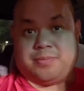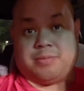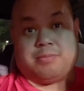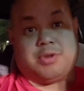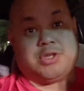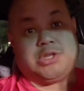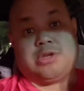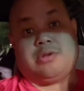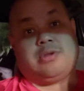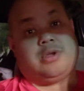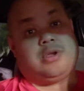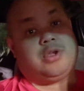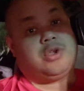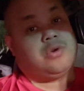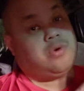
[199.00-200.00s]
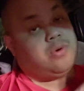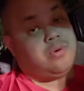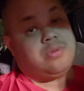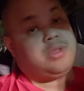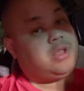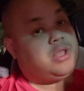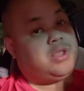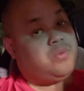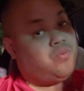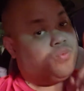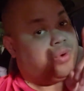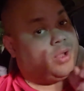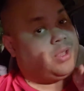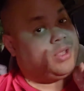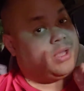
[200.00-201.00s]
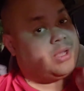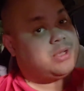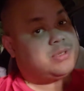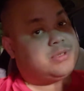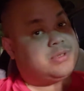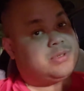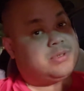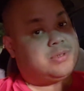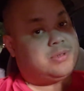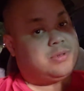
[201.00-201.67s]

But you only need 1 yes.